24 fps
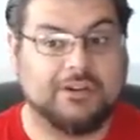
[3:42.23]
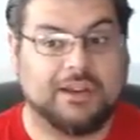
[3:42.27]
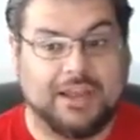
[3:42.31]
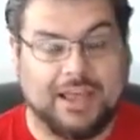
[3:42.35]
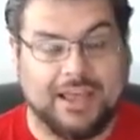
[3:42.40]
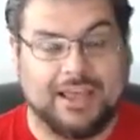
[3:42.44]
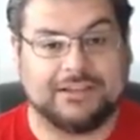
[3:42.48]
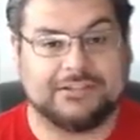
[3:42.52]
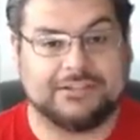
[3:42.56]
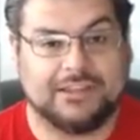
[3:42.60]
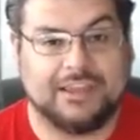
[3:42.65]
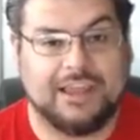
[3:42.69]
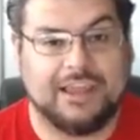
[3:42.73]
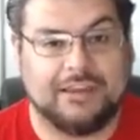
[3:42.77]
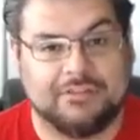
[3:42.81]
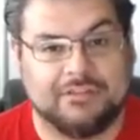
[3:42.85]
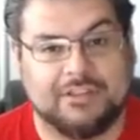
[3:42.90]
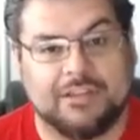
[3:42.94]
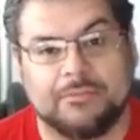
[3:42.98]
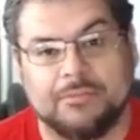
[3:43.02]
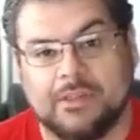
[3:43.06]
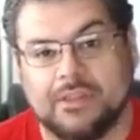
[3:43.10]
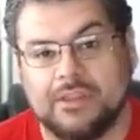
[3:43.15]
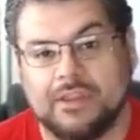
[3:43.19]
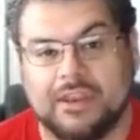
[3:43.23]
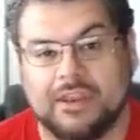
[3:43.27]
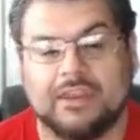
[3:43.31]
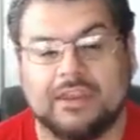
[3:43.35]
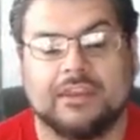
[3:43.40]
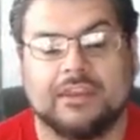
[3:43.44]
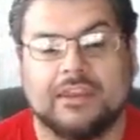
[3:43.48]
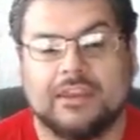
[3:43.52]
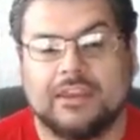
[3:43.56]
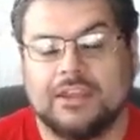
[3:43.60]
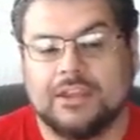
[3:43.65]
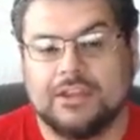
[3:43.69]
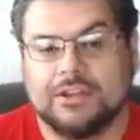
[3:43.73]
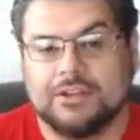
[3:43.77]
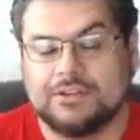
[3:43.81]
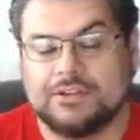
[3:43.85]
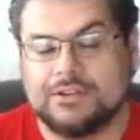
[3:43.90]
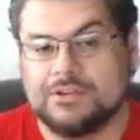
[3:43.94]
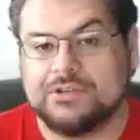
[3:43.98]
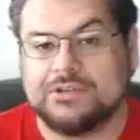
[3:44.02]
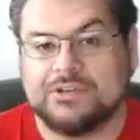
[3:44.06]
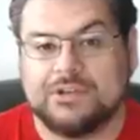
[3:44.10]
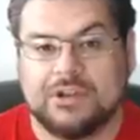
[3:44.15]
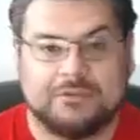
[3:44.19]
I actually have the ability
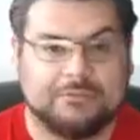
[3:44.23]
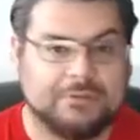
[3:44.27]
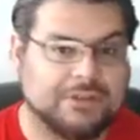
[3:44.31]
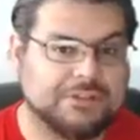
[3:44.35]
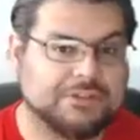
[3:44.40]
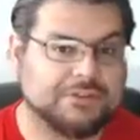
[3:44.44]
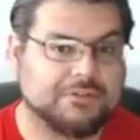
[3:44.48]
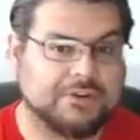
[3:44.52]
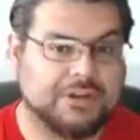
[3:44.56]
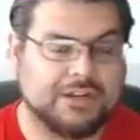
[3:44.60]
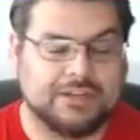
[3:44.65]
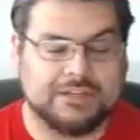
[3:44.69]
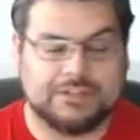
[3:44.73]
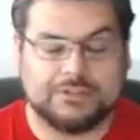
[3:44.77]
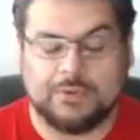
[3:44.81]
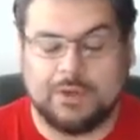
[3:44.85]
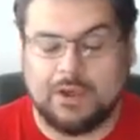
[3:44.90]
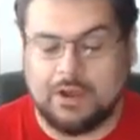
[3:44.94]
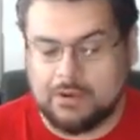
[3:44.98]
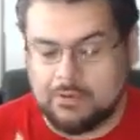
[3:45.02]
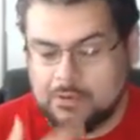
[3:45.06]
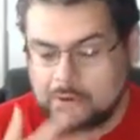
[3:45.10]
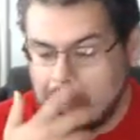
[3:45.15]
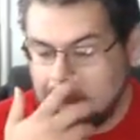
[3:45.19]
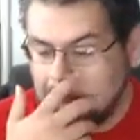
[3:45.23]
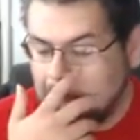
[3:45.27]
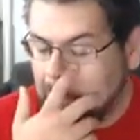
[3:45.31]
to share my screen as well.